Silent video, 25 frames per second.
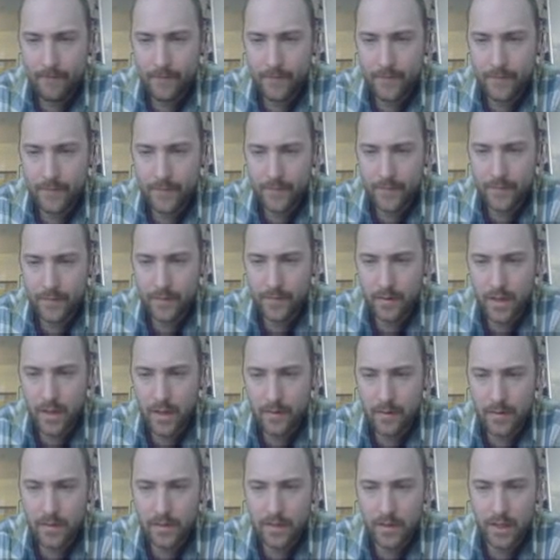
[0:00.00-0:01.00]
So
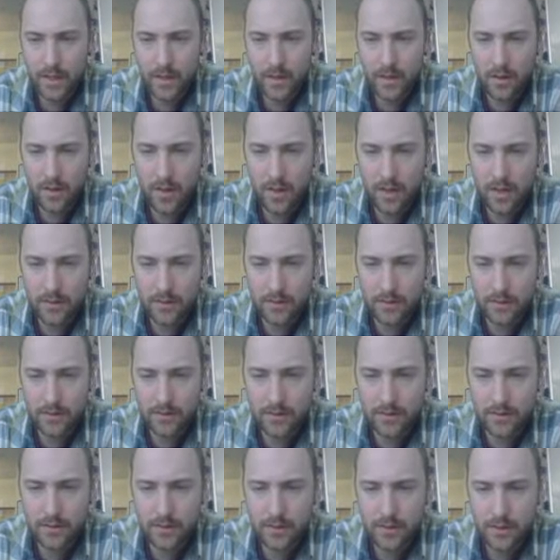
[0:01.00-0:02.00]
now we've got our
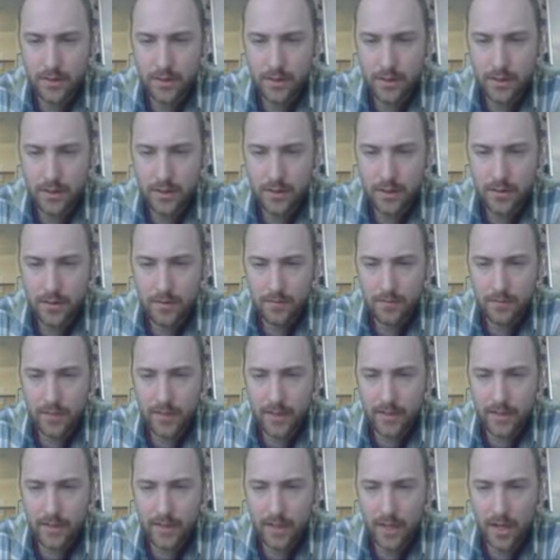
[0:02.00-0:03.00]
nice
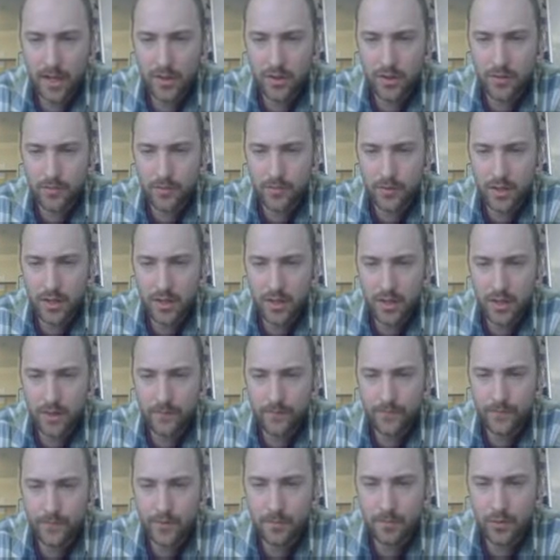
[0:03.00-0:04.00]
basic
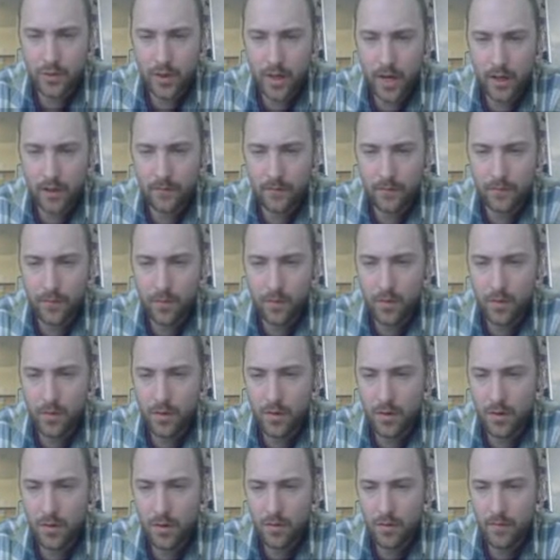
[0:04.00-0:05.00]
algebra. Subtract
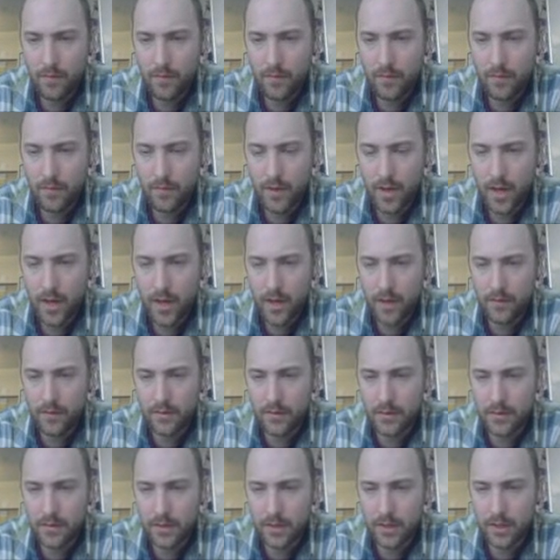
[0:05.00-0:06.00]
4 from either
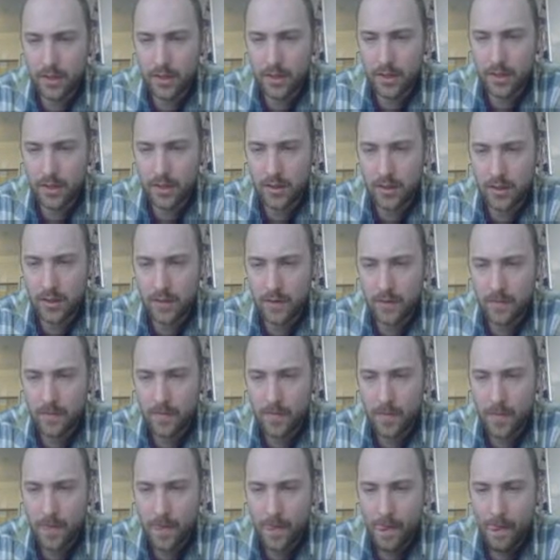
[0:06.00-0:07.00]
side.
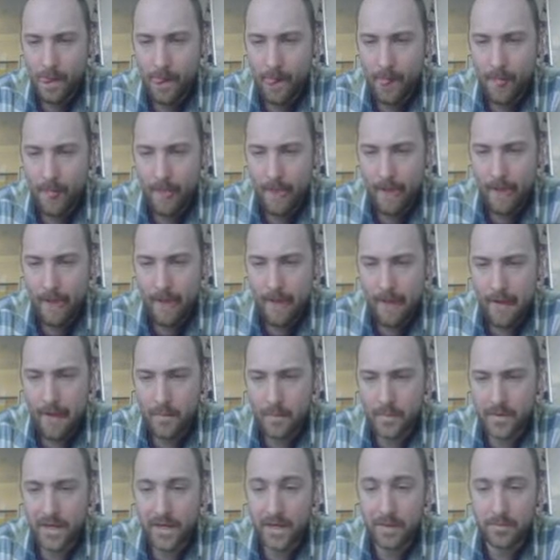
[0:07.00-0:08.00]

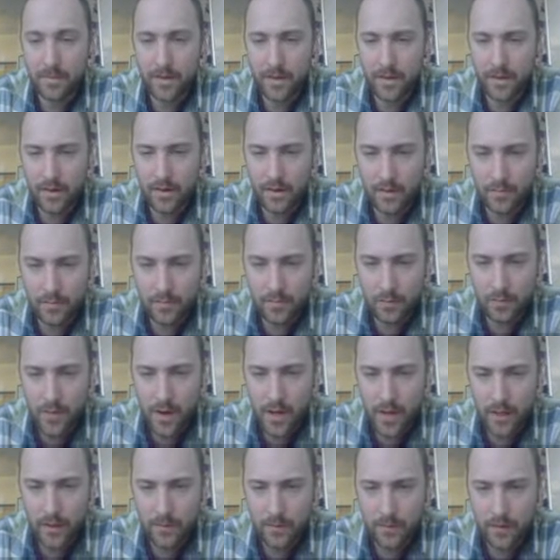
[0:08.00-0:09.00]
Getting better at
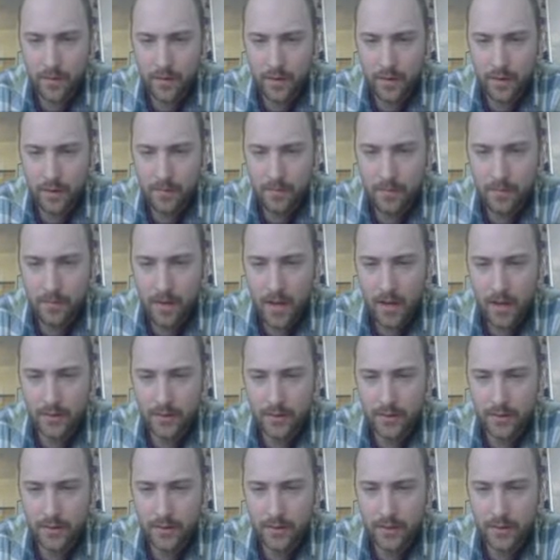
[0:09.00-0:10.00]
writing with the
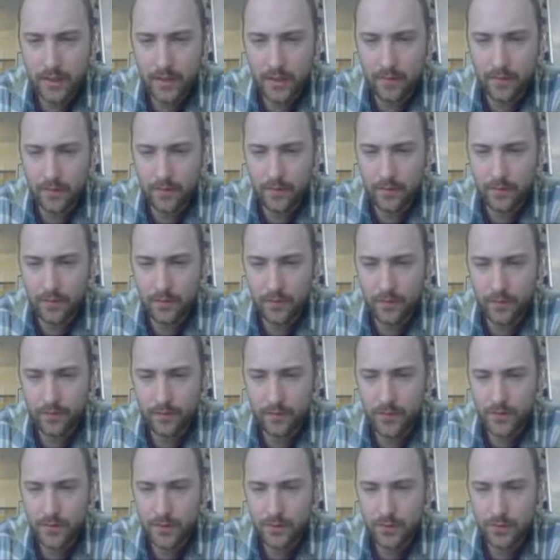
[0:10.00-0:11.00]
mouse. It's kind of difficult.
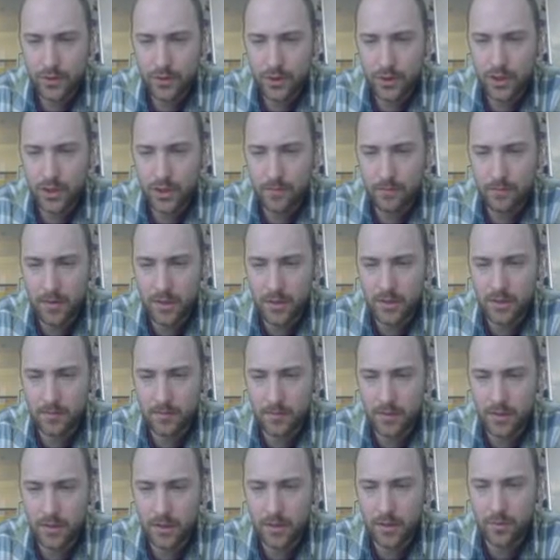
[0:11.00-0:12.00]
So g must
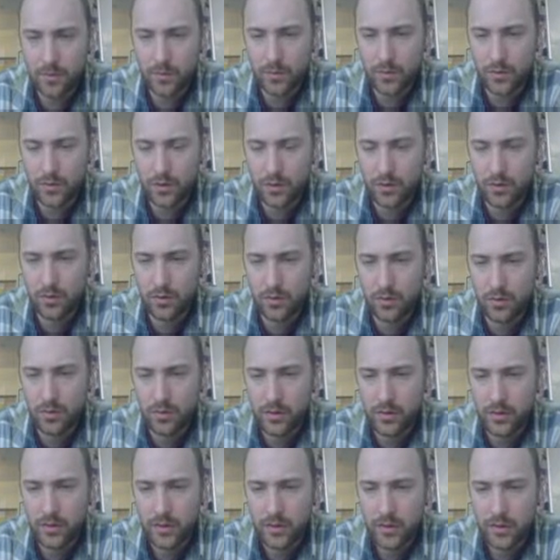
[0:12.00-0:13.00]
be equal
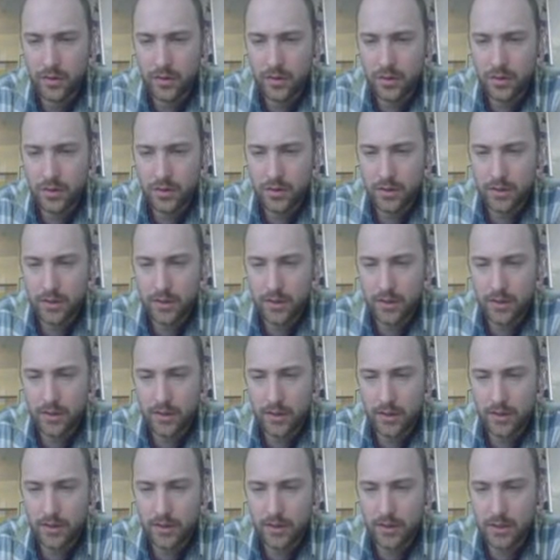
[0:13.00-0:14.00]
to
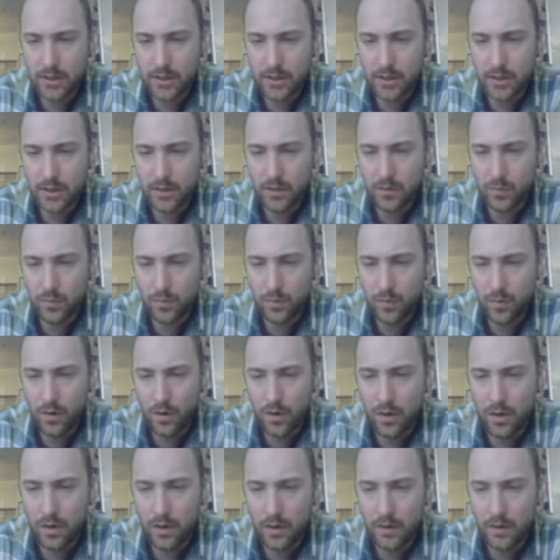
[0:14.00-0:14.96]
61.